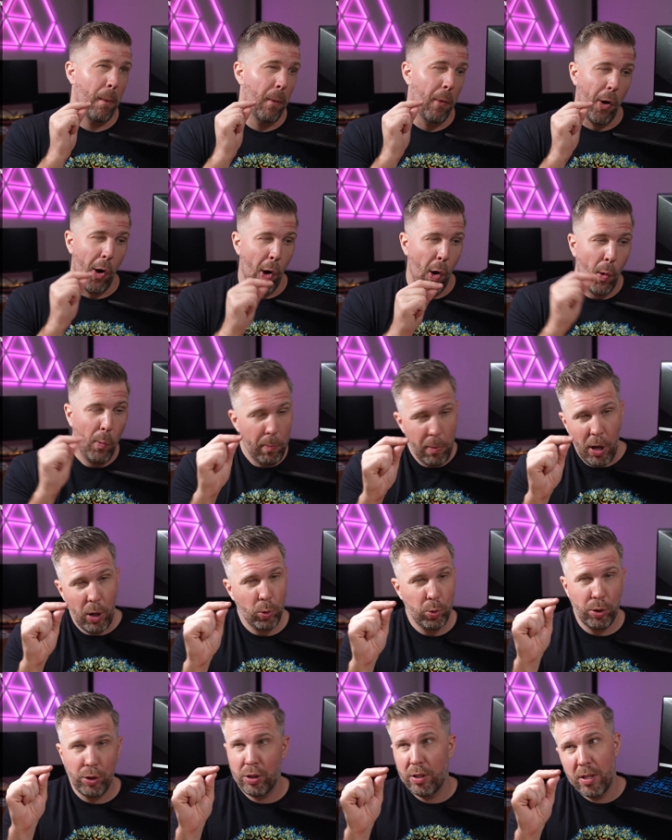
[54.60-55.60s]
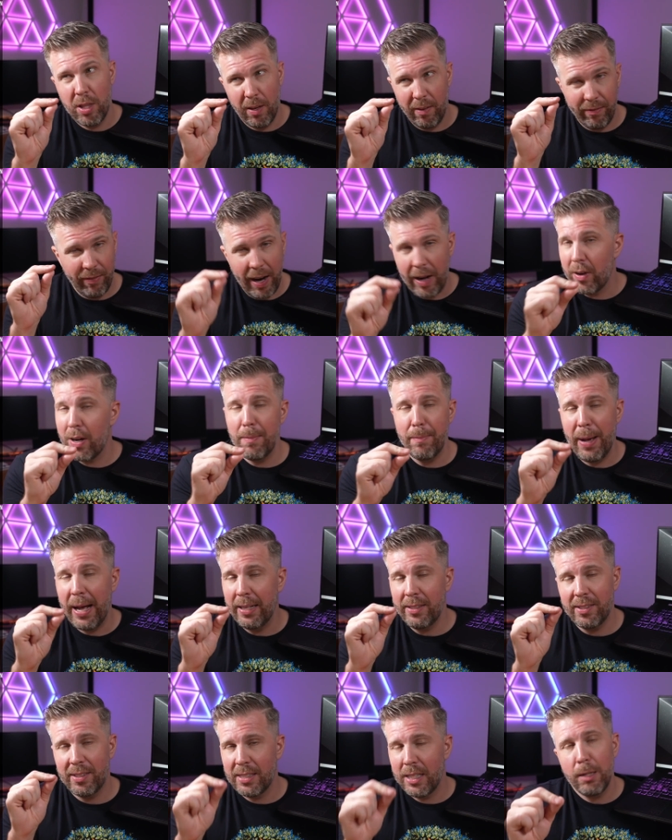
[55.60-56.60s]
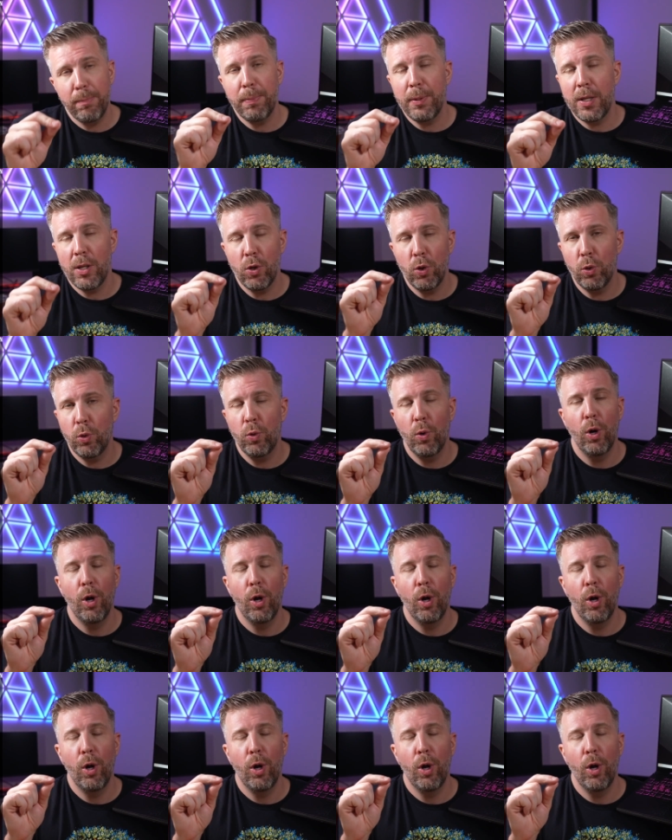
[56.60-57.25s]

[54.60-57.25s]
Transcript: almost the very best CPU